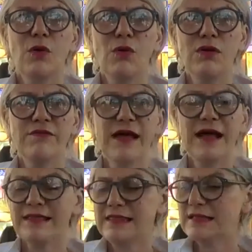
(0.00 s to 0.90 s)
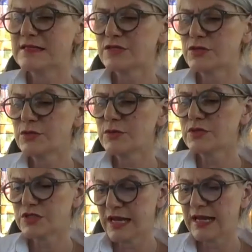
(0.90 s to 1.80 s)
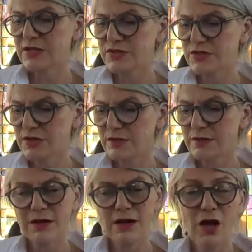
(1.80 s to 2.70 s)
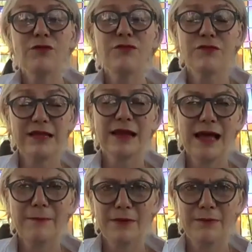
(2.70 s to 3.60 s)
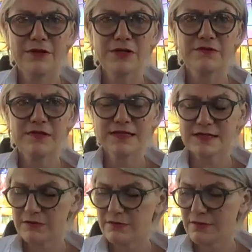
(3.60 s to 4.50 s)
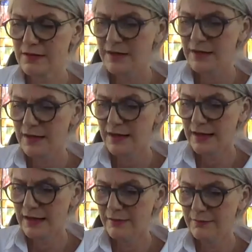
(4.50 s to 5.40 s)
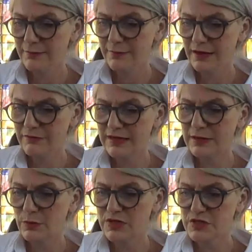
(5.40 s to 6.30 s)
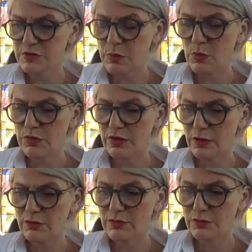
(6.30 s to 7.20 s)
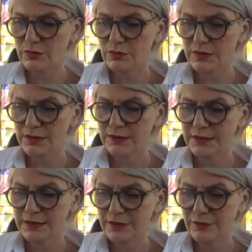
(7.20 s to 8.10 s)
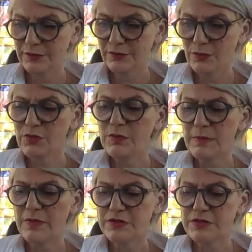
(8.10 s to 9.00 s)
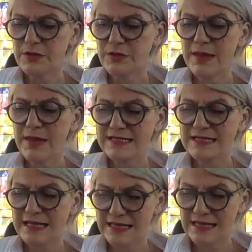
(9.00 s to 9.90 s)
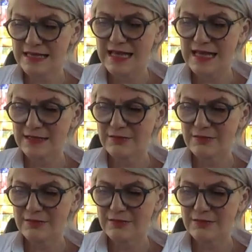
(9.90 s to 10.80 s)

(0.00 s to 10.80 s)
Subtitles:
all of that. I think there's a huge change hopefully going to happen because of this. I really want to support the local, all the people that are doing amazing things, and